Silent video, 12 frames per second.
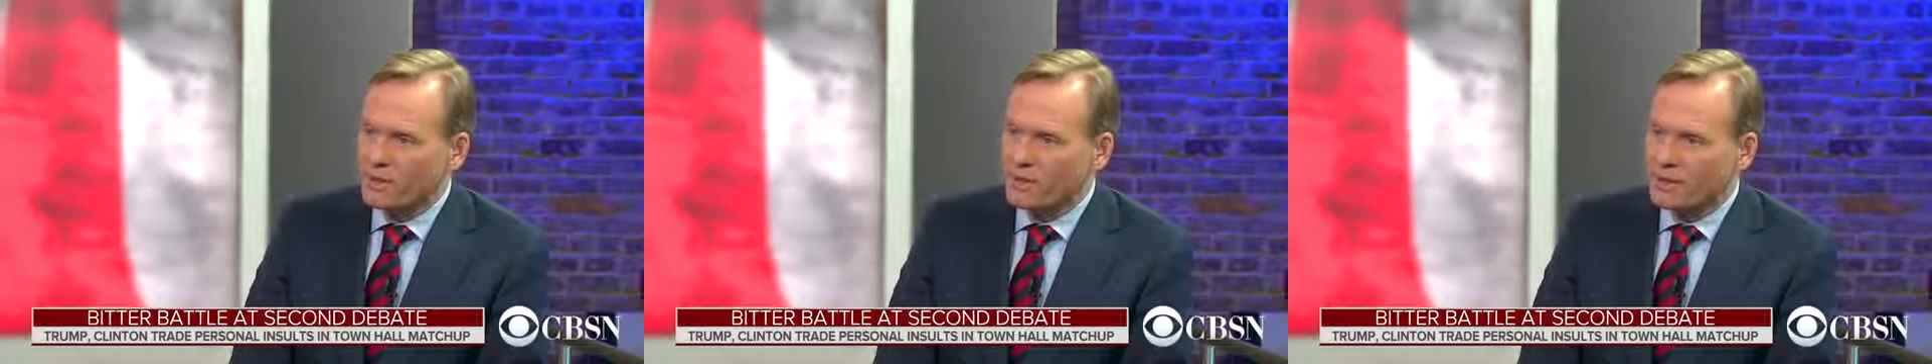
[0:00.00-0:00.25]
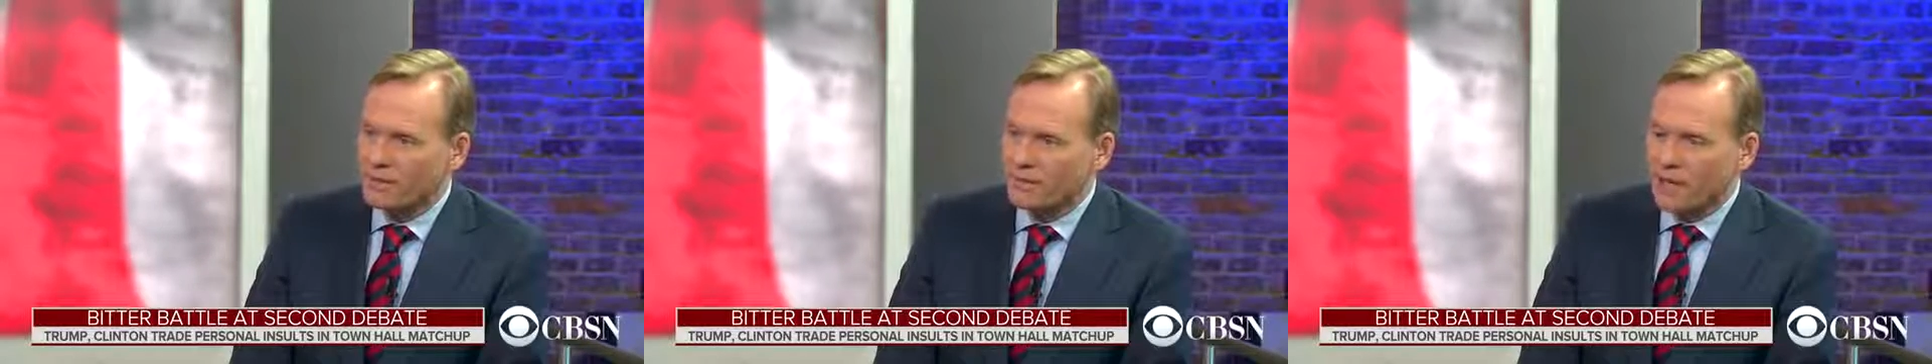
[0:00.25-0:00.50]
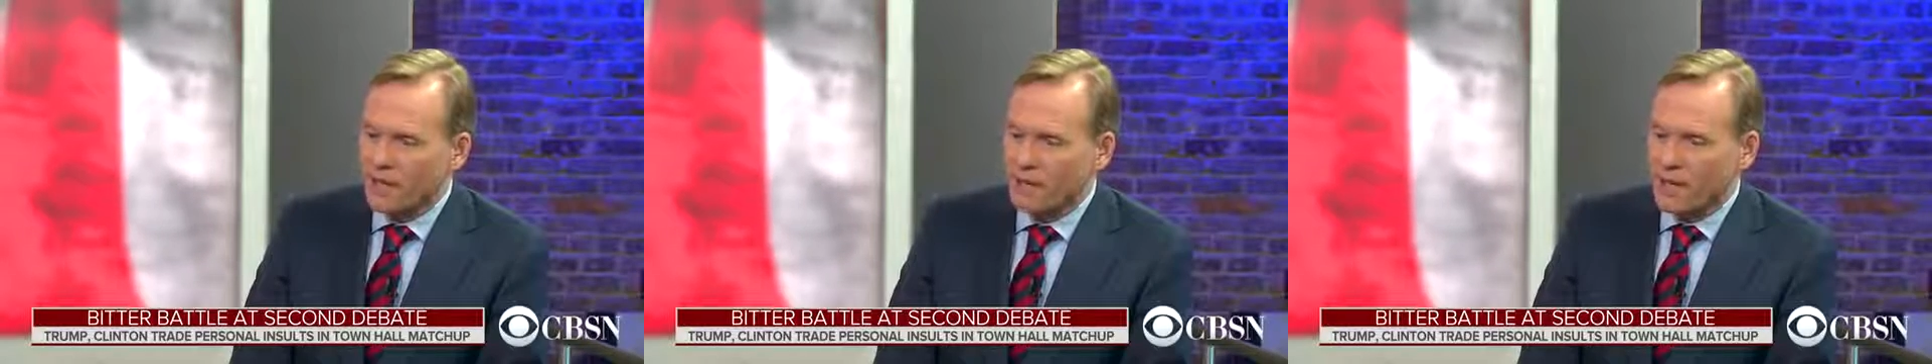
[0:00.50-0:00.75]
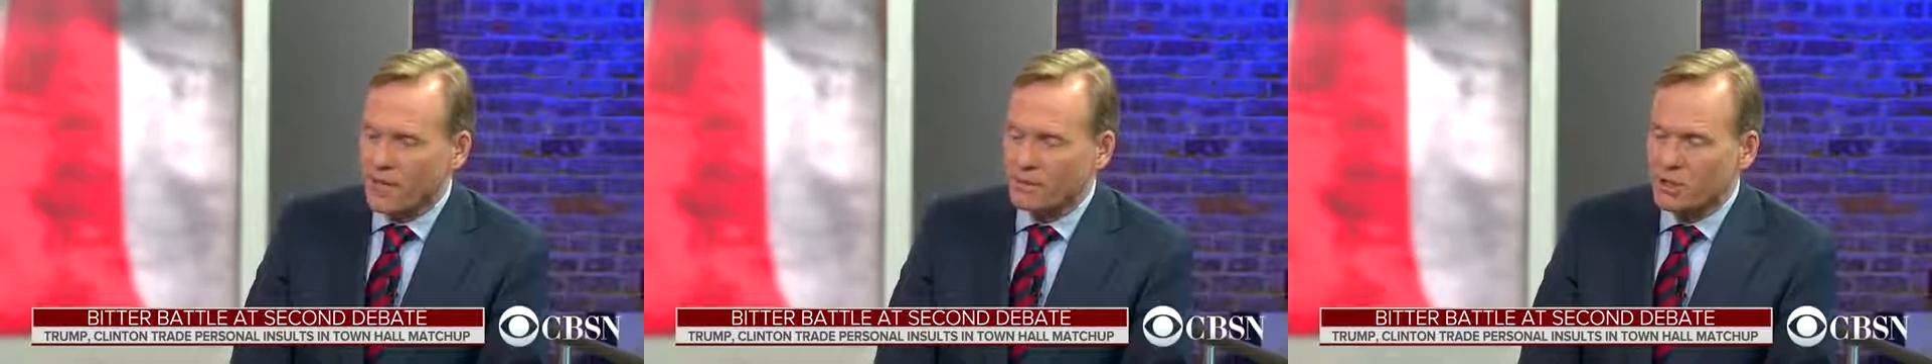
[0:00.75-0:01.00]
that
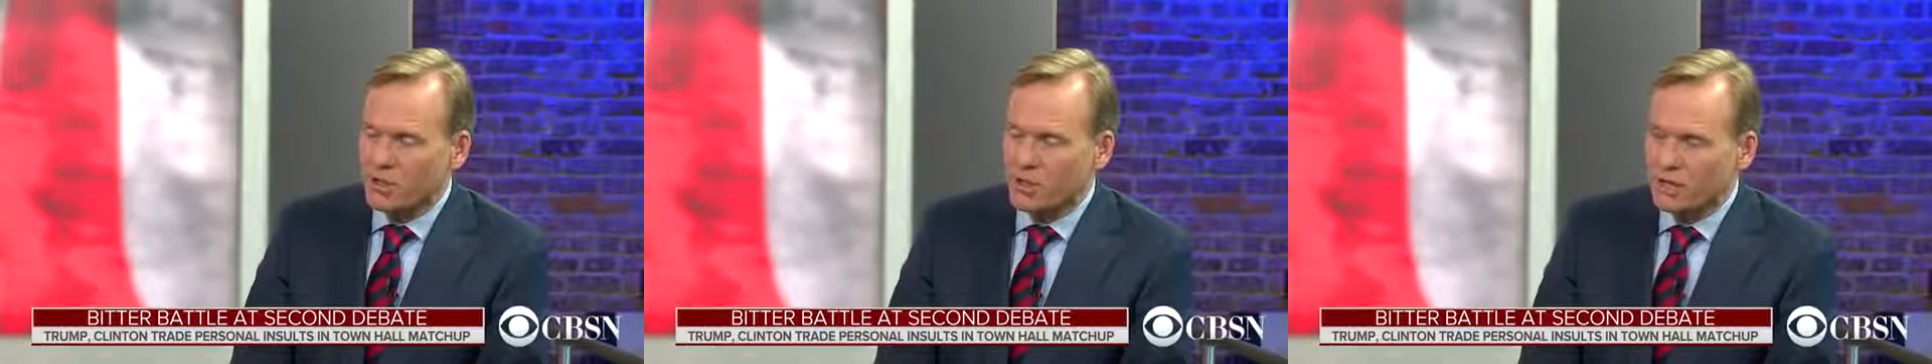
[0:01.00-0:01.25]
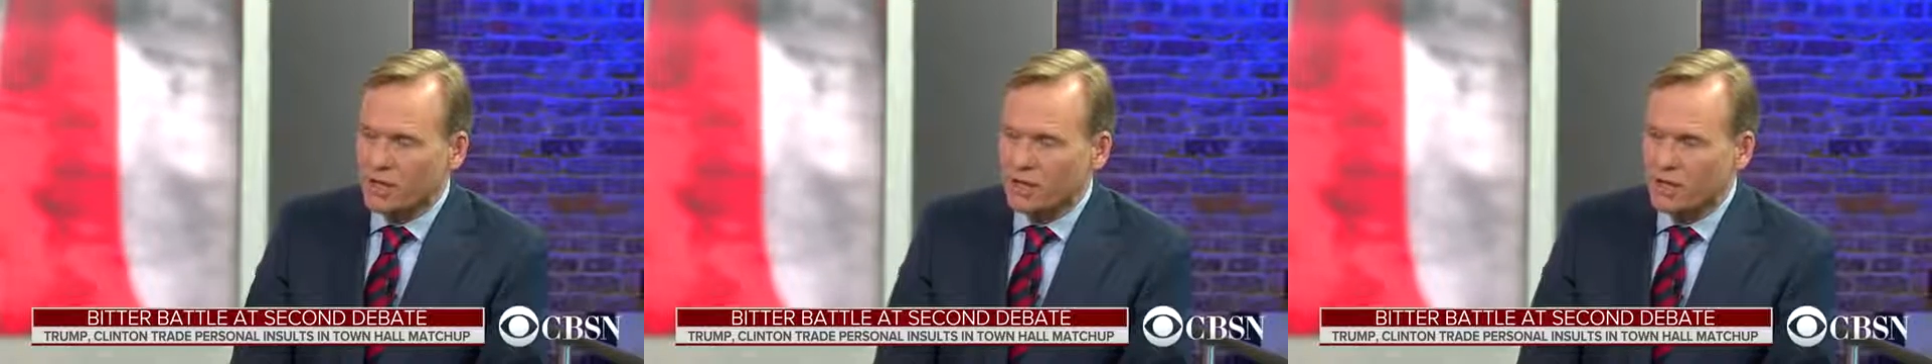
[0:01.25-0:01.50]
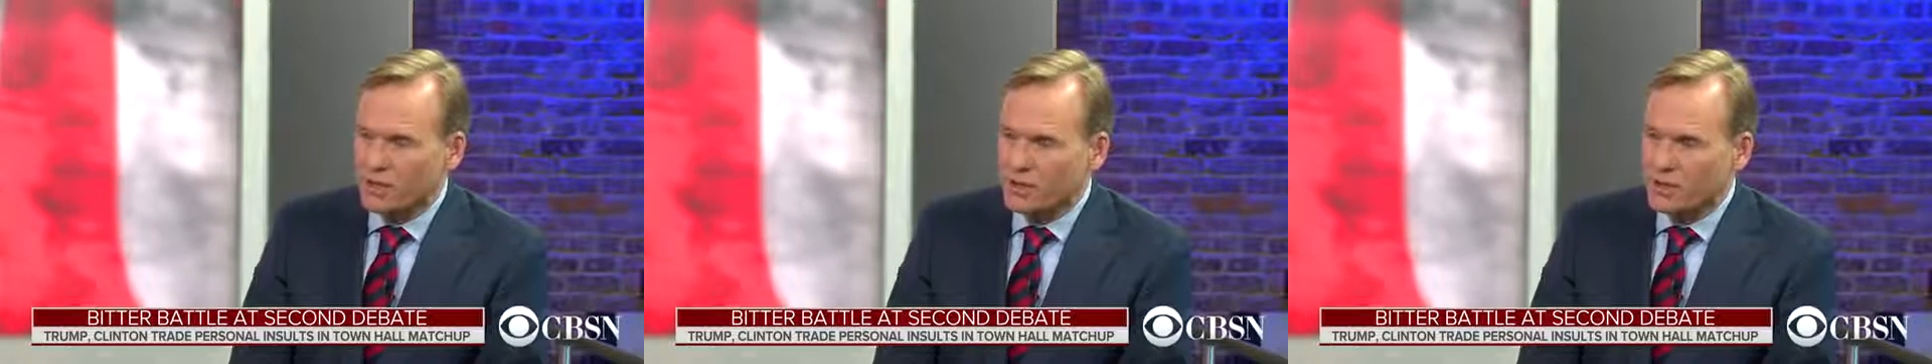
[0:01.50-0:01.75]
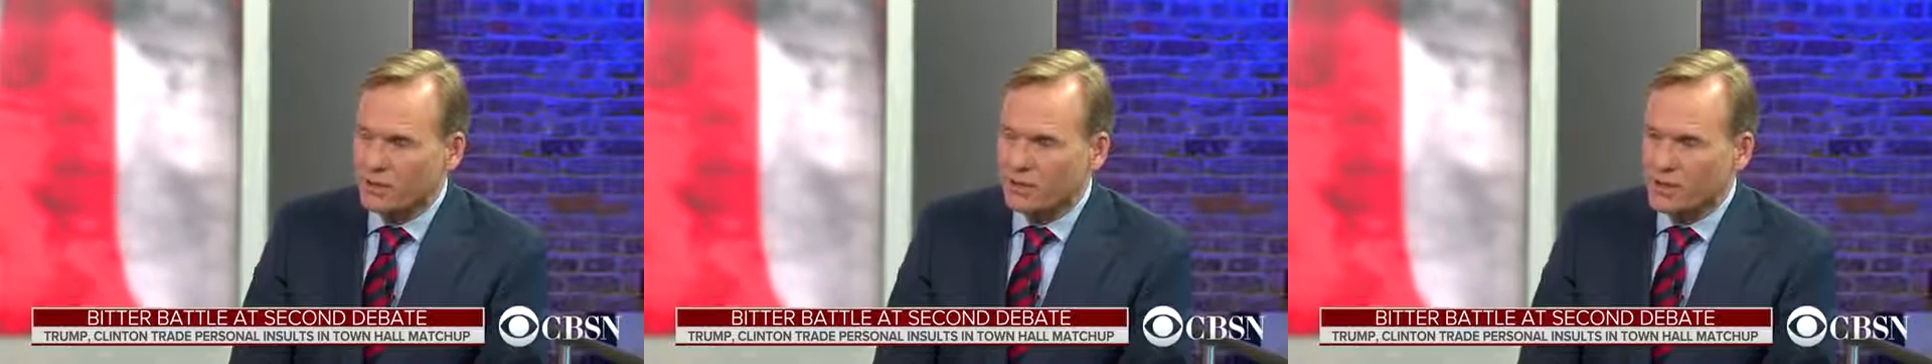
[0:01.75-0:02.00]
made him so successful
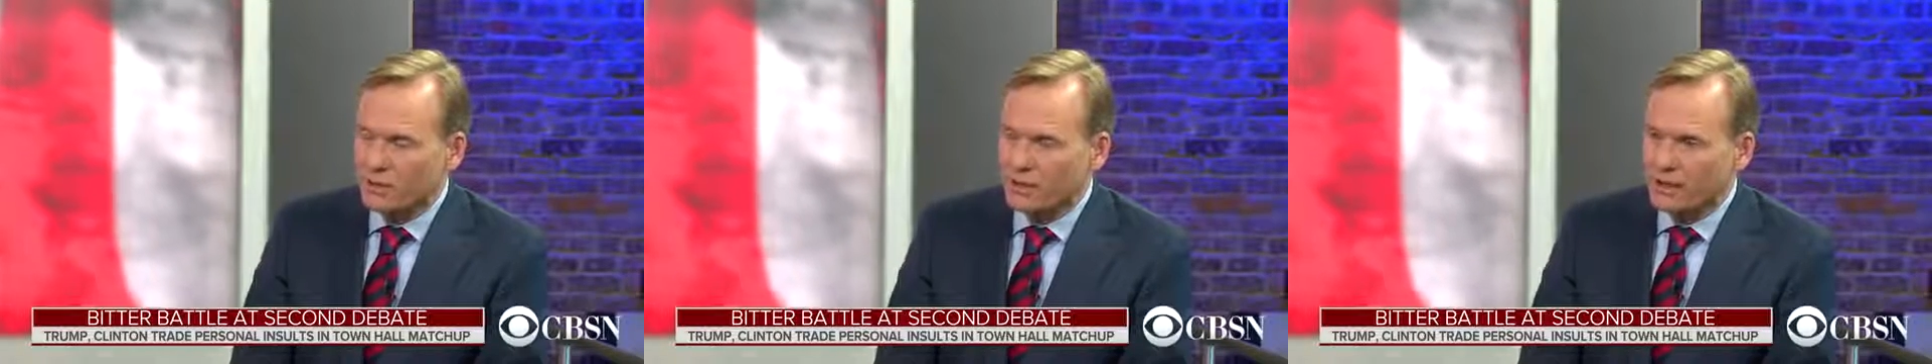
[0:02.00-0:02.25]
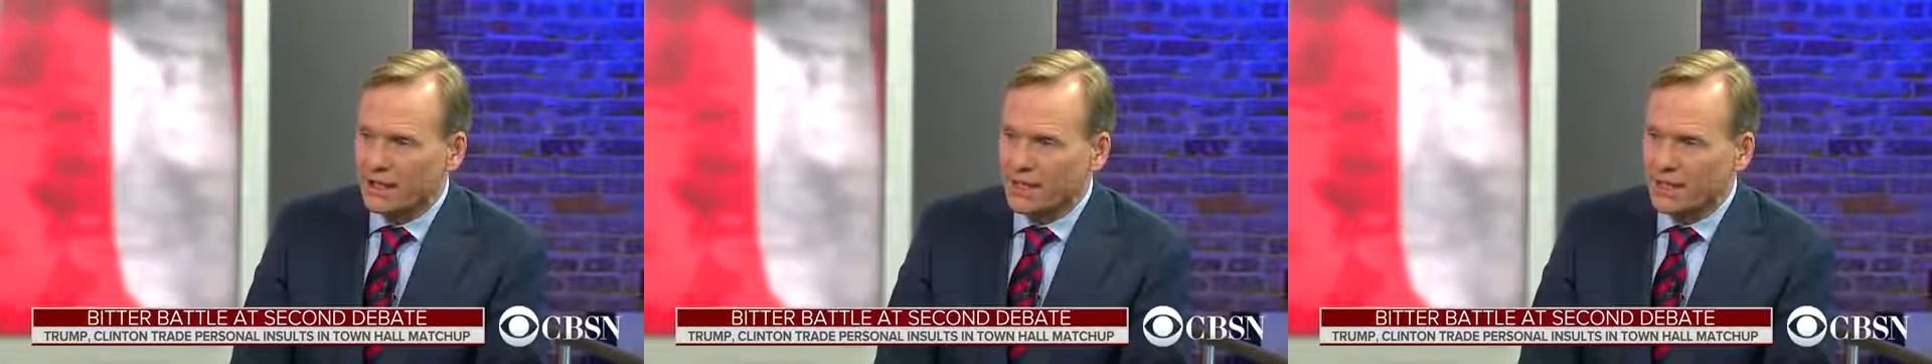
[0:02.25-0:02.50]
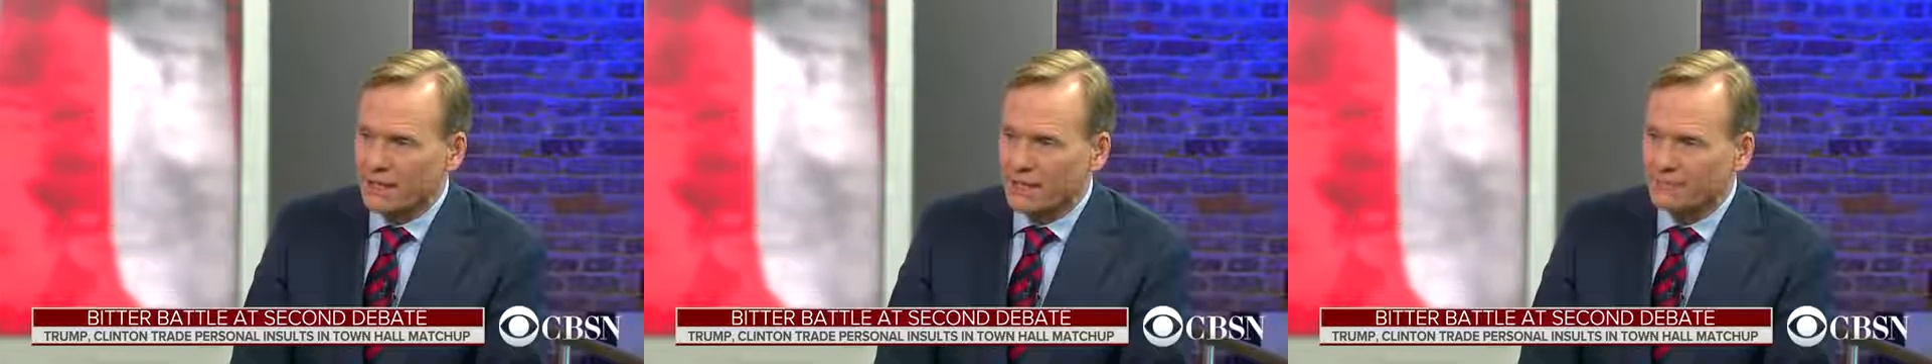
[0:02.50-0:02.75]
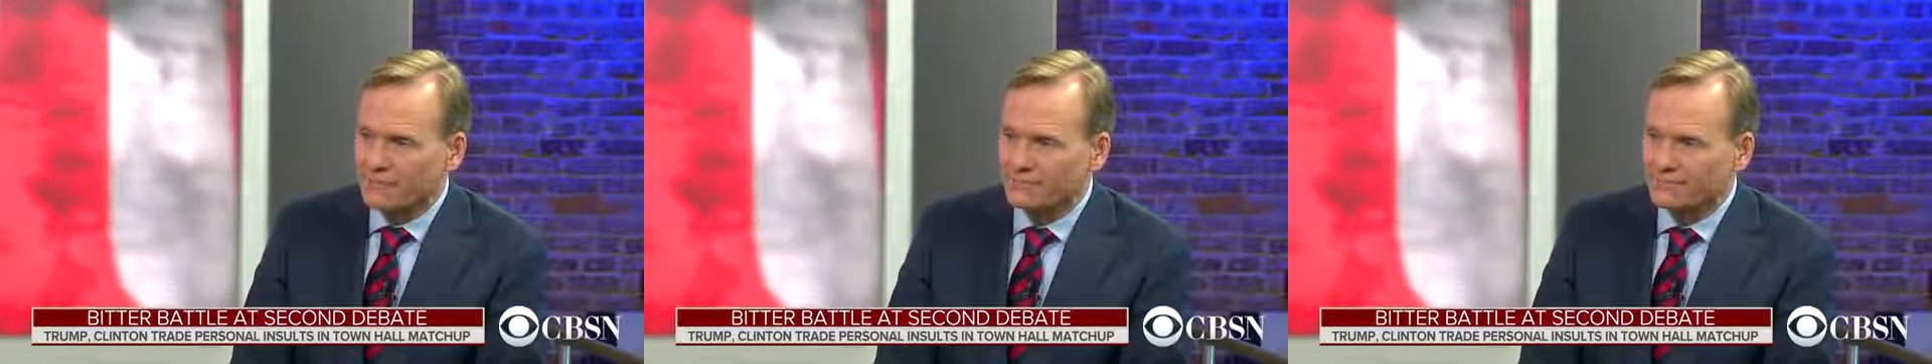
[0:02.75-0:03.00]
as a Republican candidate.
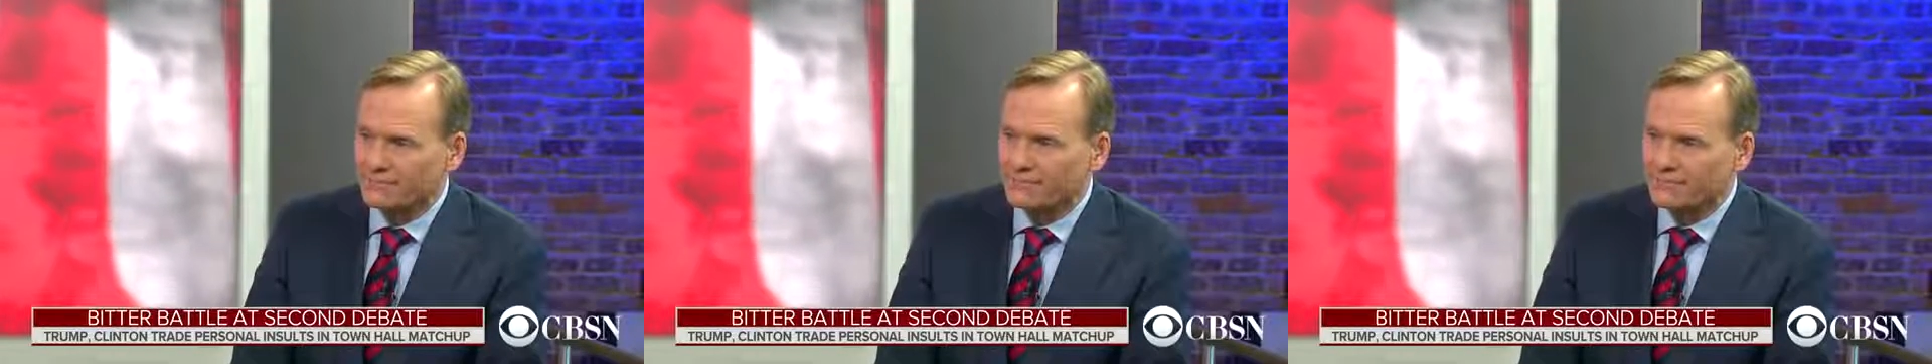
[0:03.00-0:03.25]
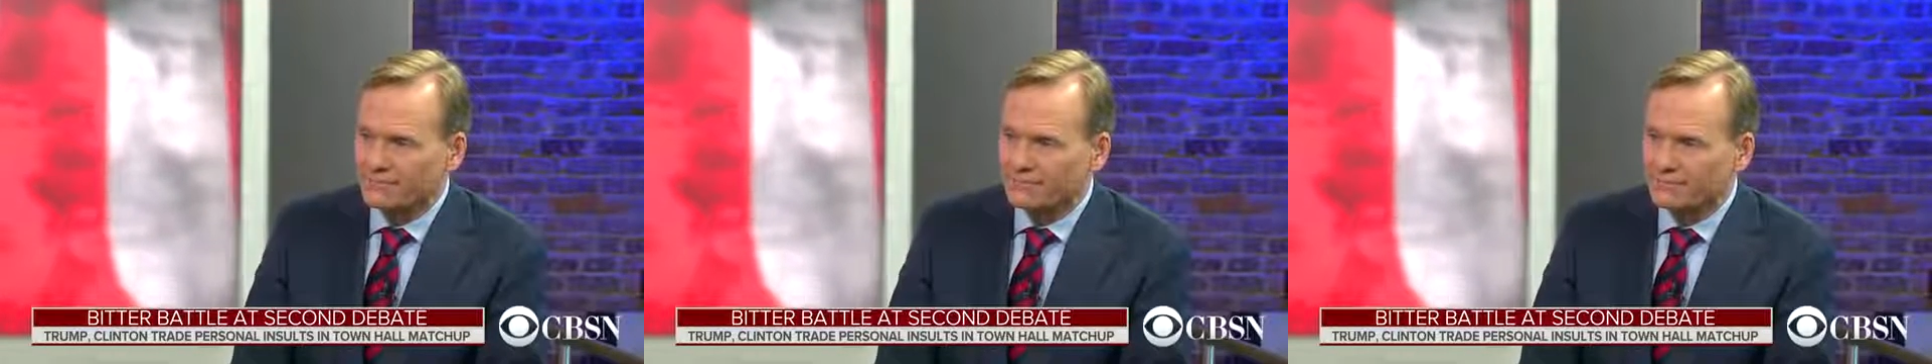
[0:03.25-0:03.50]
And on to Las